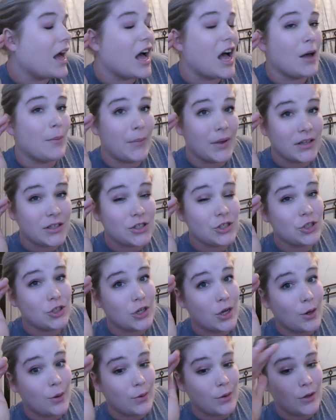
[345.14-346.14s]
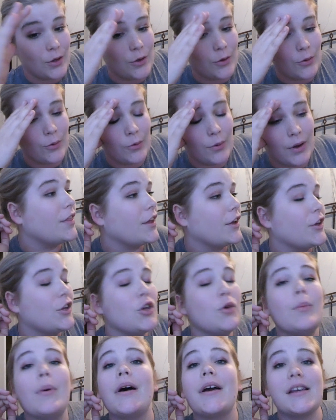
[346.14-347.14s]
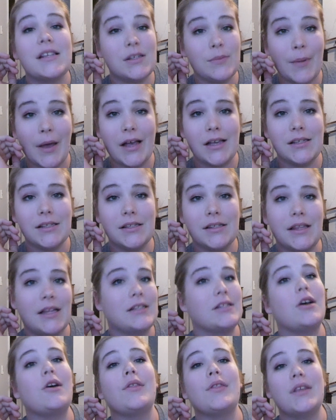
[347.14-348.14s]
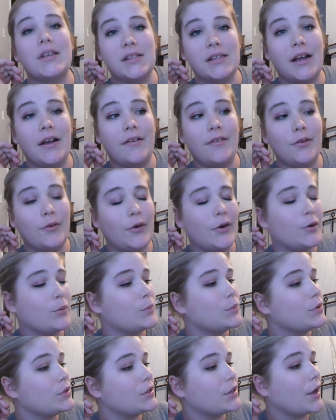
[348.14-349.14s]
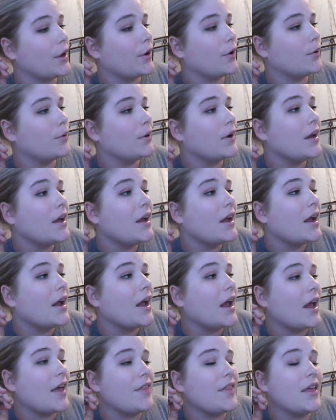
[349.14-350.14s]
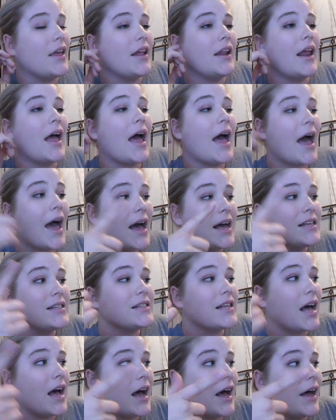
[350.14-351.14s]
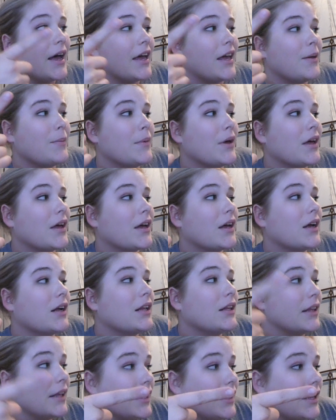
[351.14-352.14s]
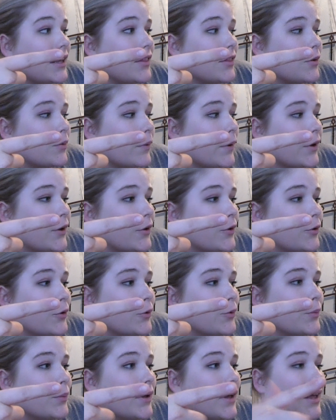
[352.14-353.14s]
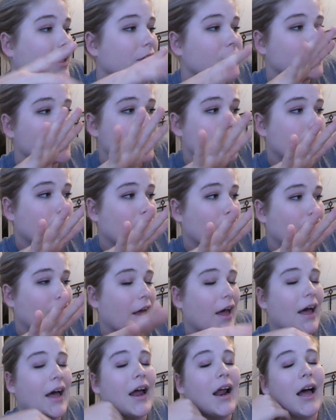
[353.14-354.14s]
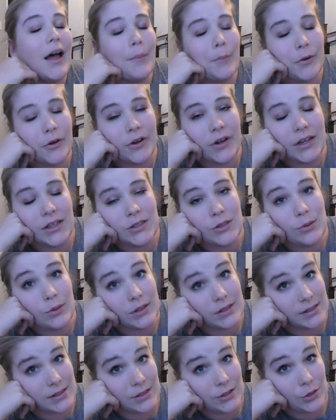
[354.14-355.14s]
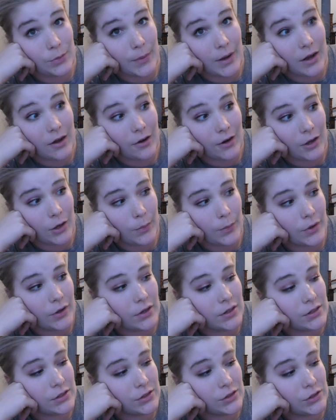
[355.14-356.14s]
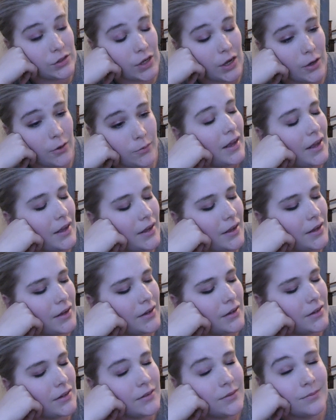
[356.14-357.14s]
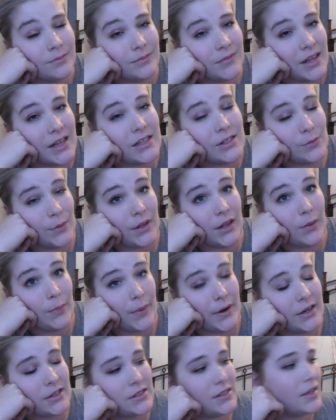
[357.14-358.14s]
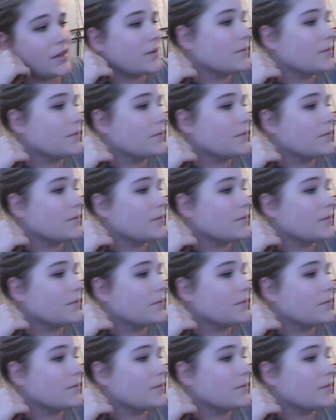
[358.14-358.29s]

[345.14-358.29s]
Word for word: I'm about to show you the humongous mess that's on this side of the room. So, and then as I'm cleaning the room and doing all that, I'm going to listen to my audiobooks. So it's really embarrassing.